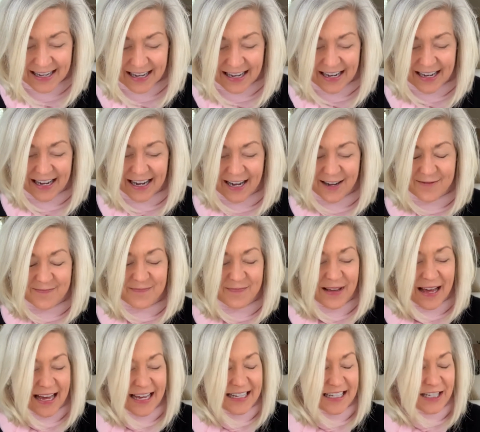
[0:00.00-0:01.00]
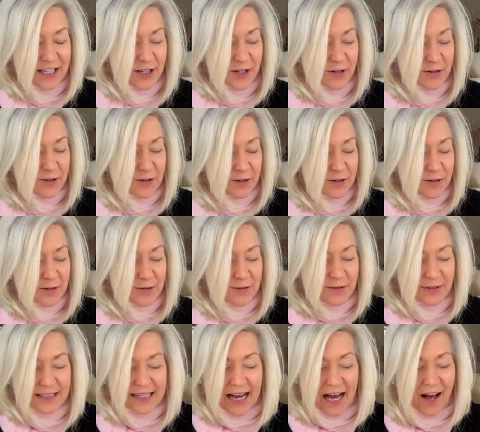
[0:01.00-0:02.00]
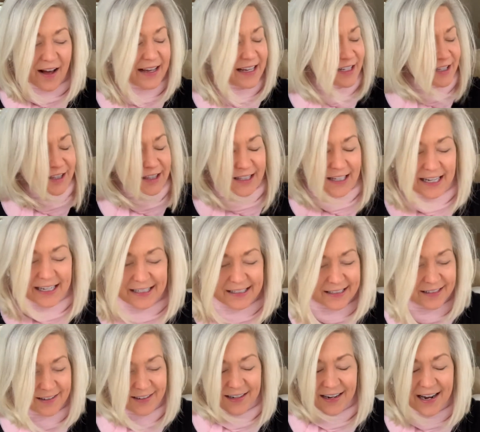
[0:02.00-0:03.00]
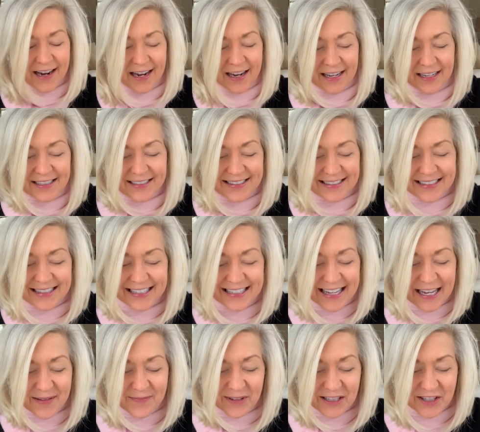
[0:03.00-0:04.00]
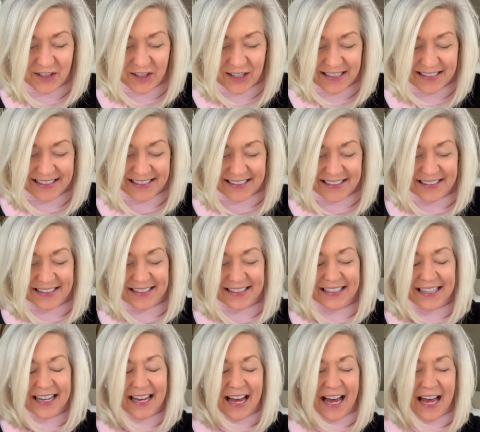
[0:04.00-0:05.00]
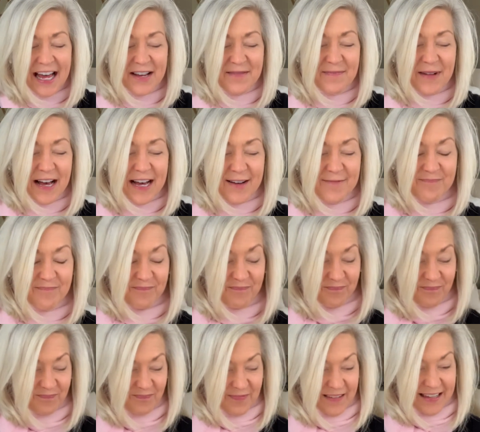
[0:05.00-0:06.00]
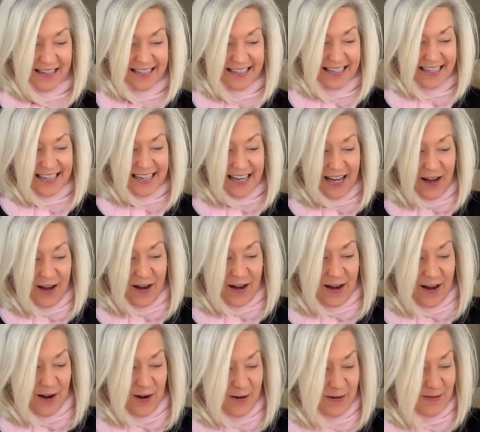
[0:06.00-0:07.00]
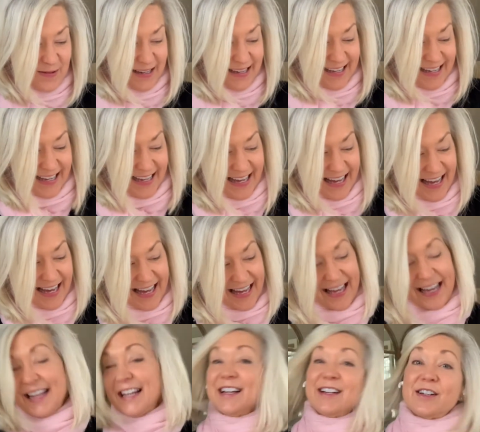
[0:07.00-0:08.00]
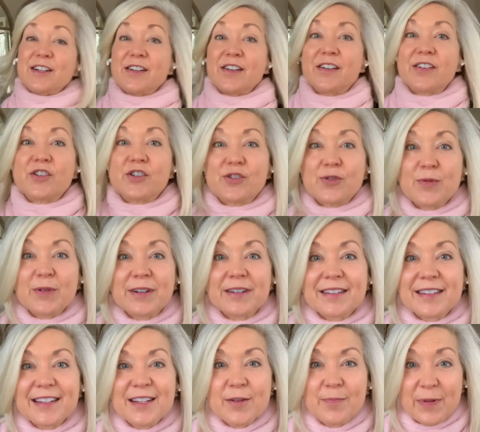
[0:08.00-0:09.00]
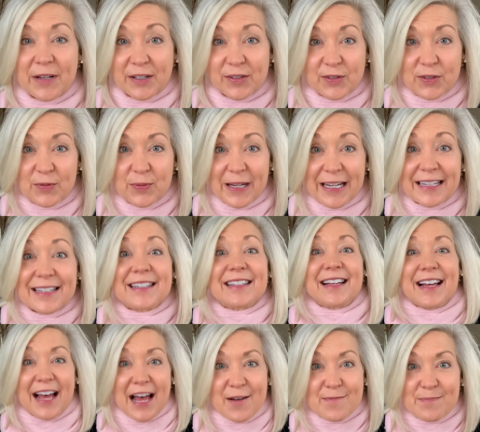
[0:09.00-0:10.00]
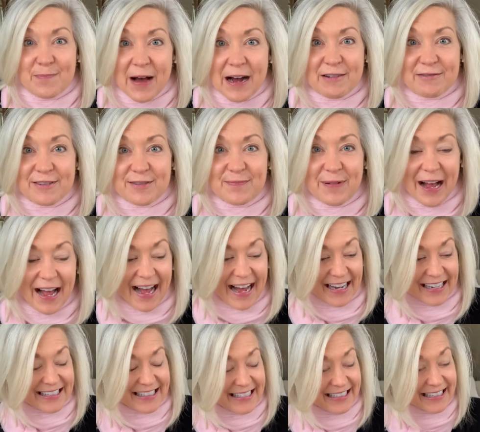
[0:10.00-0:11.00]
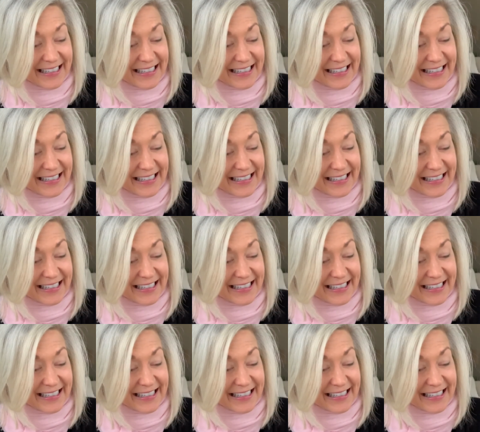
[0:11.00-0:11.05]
Uh, may you, yeah, enlighten our eyes. In the name of Jesus, amen. Okay, short but sweet and power-packed.